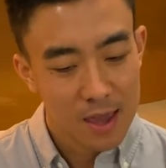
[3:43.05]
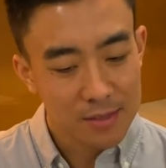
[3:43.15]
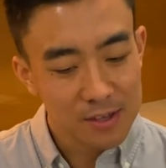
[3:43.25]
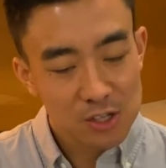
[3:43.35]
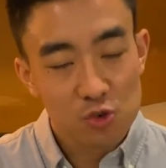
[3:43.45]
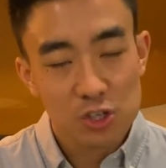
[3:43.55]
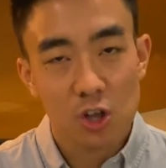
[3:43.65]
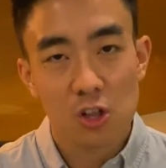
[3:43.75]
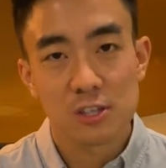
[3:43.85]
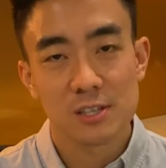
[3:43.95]
And this
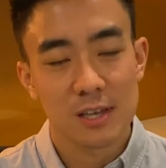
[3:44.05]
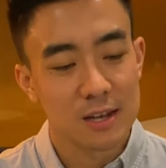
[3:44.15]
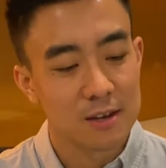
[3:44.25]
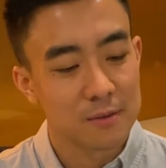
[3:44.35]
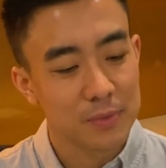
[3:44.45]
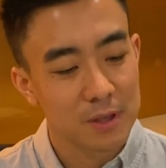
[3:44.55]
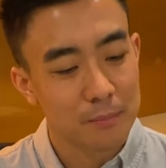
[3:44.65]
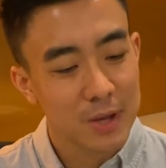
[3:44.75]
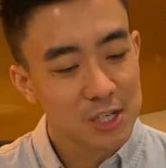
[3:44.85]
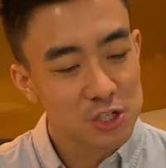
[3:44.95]
results in a
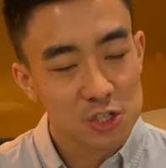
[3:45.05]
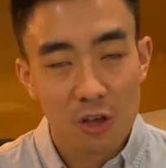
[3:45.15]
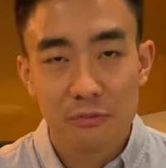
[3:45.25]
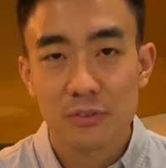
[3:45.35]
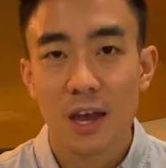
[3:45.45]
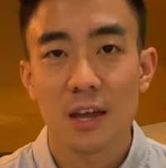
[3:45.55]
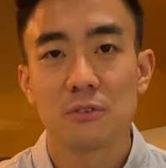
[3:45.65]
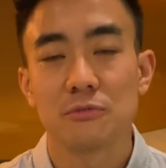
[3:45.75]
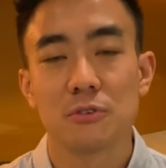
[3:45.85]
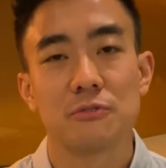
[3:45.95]
much softer
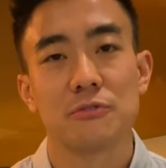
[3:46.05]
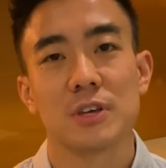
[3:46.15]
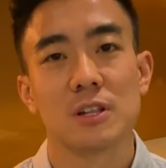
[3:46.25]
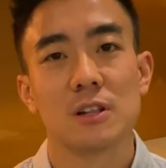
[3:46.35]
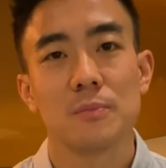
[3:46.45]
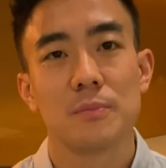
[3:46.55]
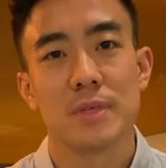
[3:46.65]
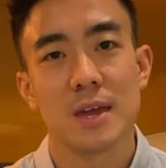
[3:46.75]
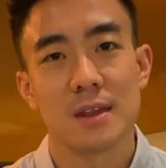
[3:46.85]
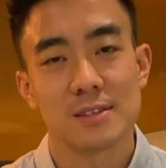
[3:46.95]
underfoot feel
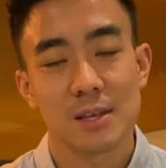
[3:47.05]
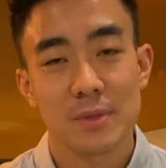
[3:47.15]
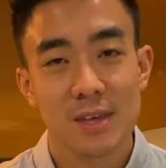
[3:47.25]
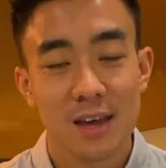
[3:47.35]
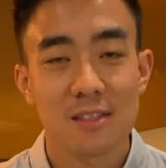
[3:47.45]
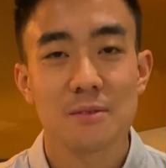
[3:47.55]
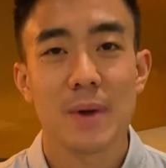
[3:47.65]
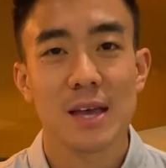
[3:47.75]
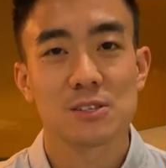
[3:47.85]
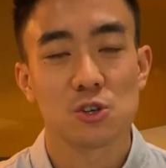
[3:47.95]
than some of the other
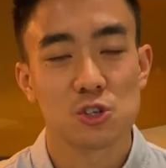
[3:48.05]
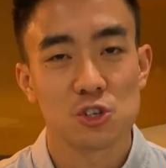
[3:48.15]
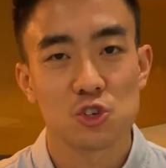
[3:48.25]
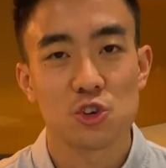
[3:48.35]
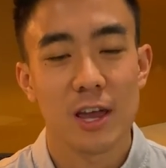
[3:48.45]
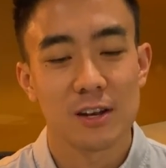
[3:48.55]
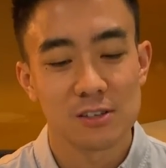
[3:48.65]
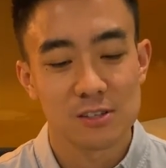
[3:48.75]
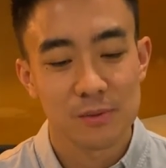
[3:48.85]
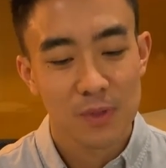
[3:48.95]
max cushion
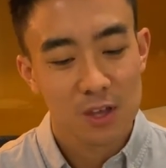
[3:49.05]
trainers,